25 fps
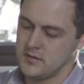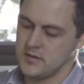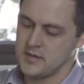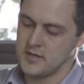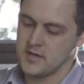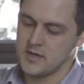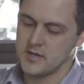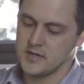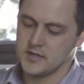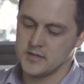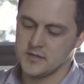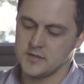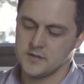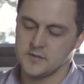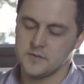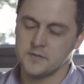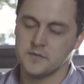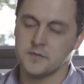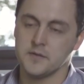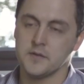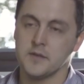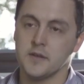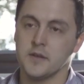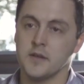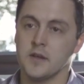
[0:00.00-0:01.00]
that you build
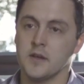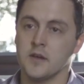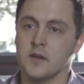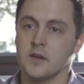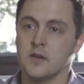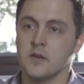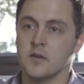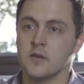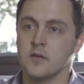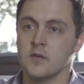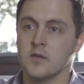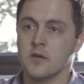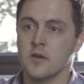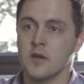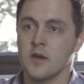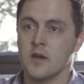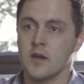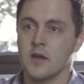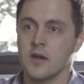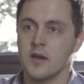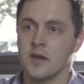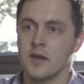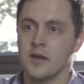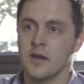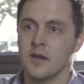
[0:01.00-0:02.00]
up with your
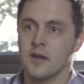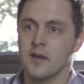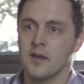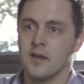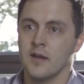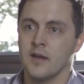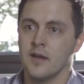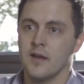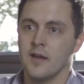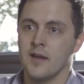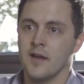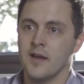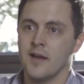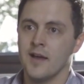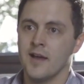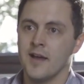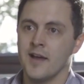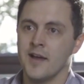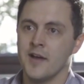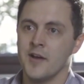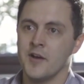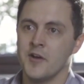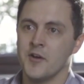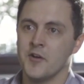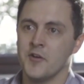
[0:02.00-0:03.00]
patients.
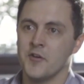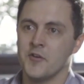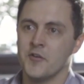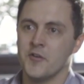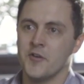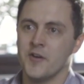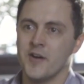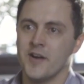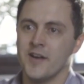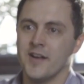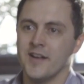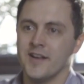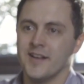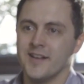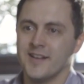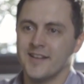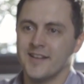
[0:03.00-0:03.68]
I look after